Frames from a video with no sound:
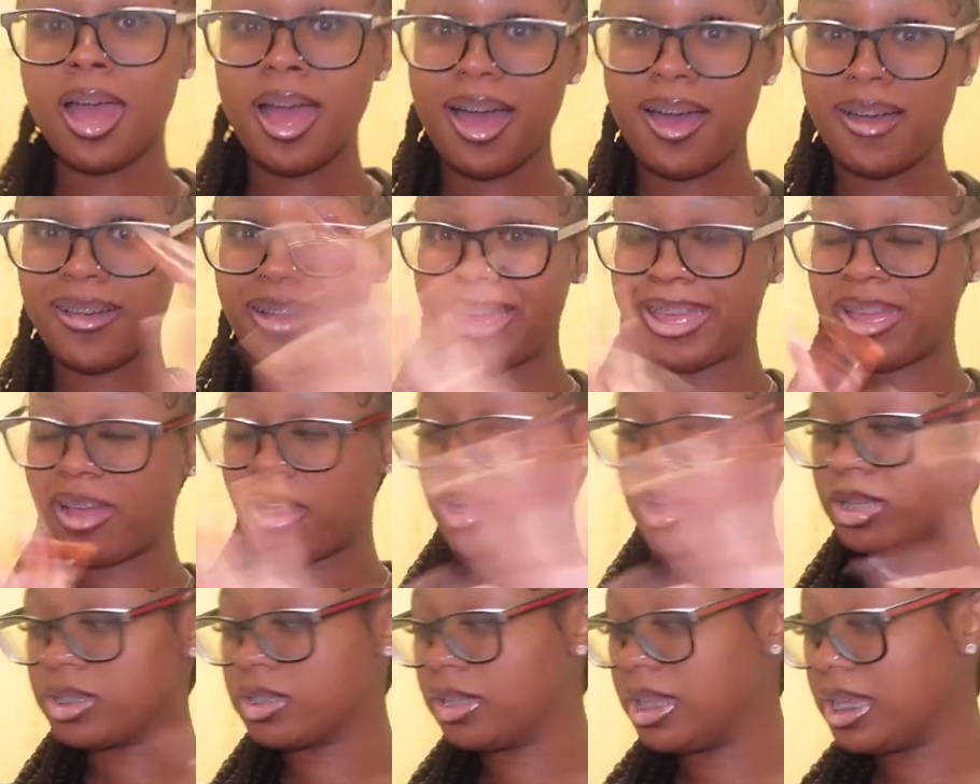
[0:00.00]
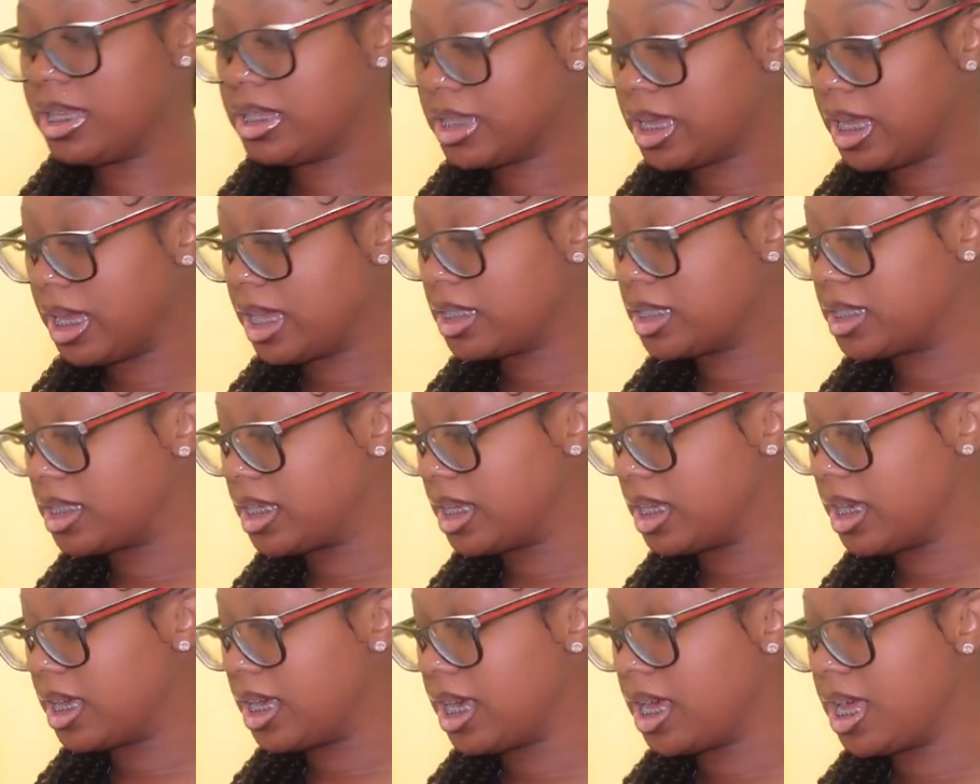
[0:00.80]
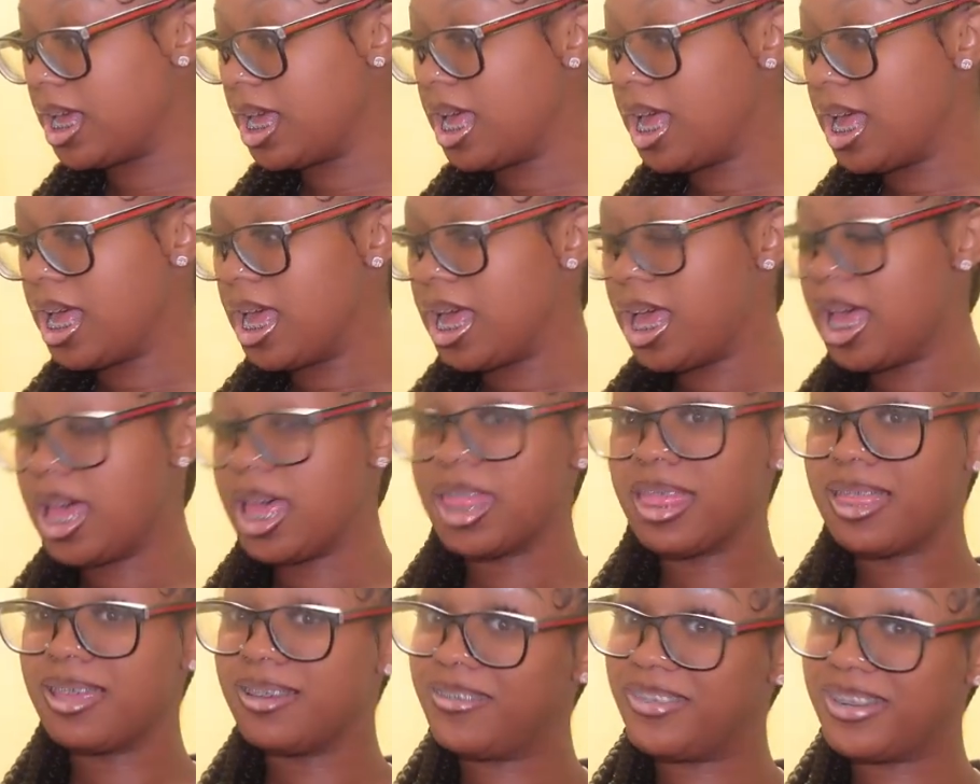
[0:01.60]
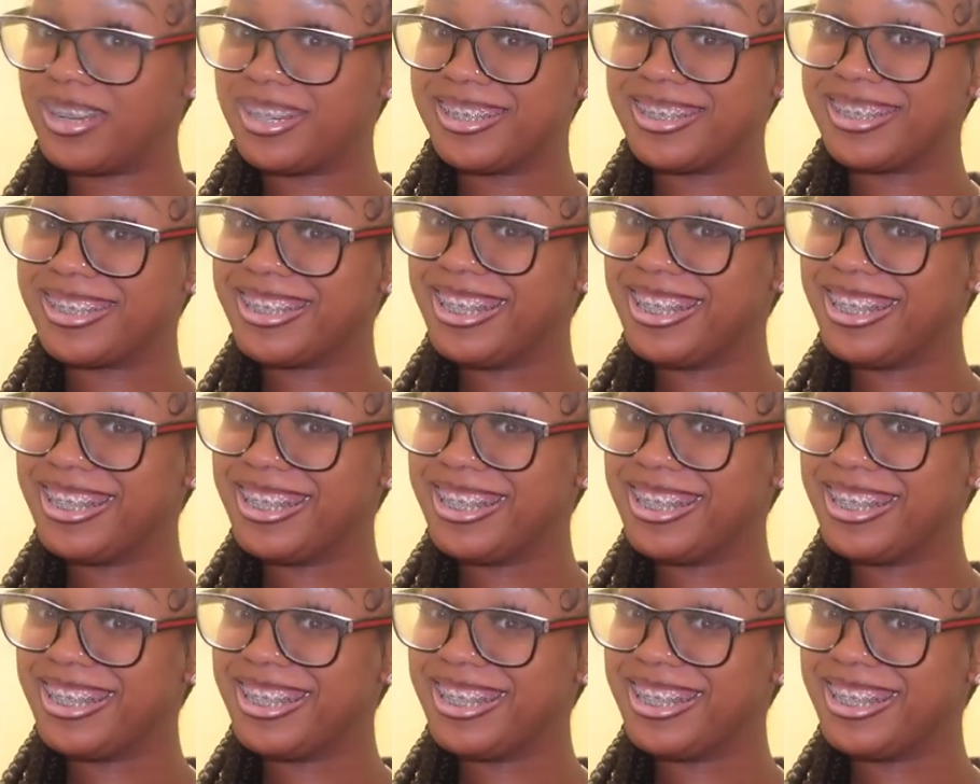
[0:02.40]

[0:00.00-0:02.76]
Okay, y'all, so let's get into the first